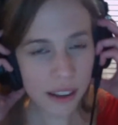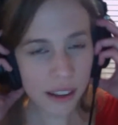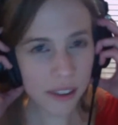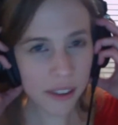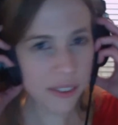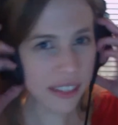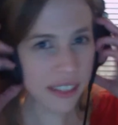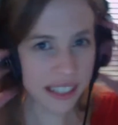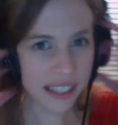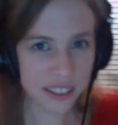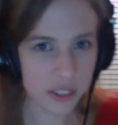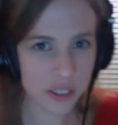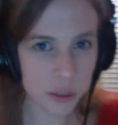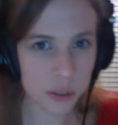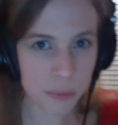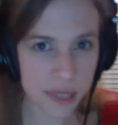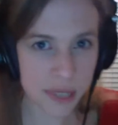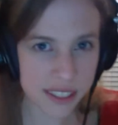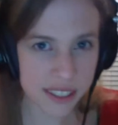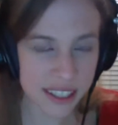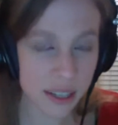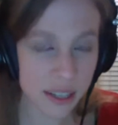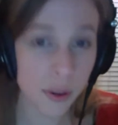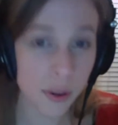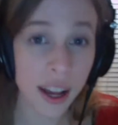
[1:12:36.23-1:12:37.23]
I don't think it should be
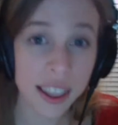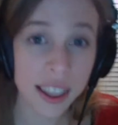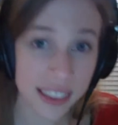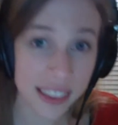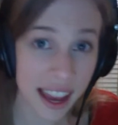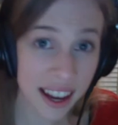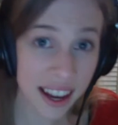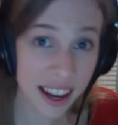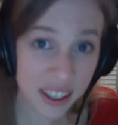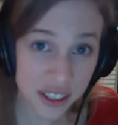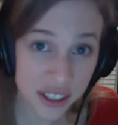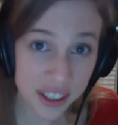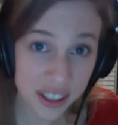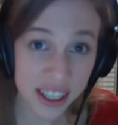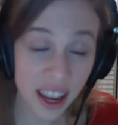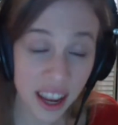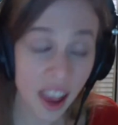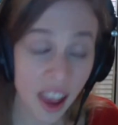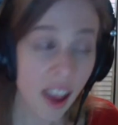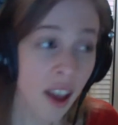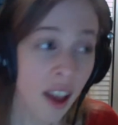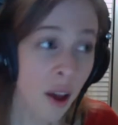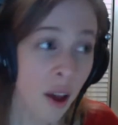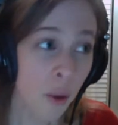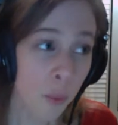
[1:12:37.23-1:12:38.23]
a sequel. I actually,
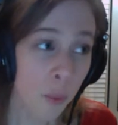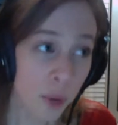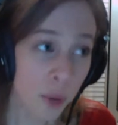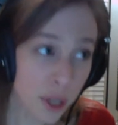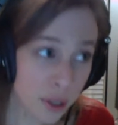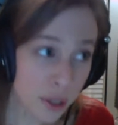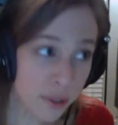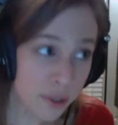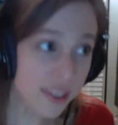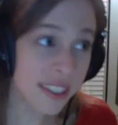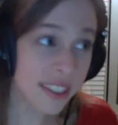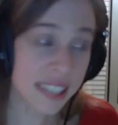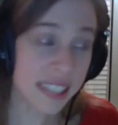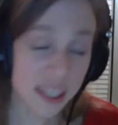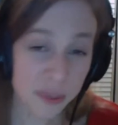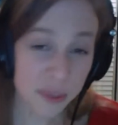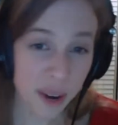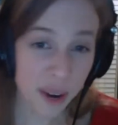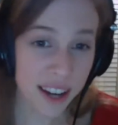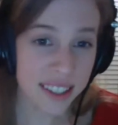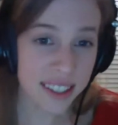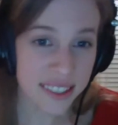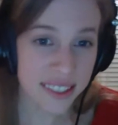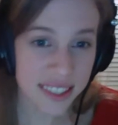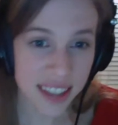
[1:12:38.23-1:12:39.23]
when you see
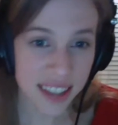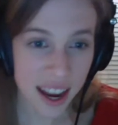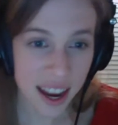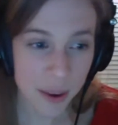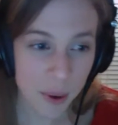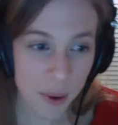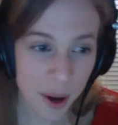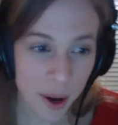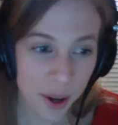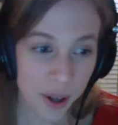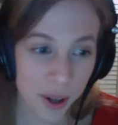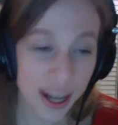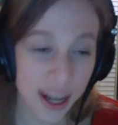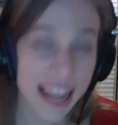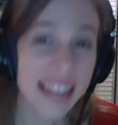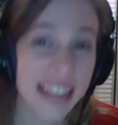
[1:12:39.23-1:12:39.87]
Rise of Skywalker,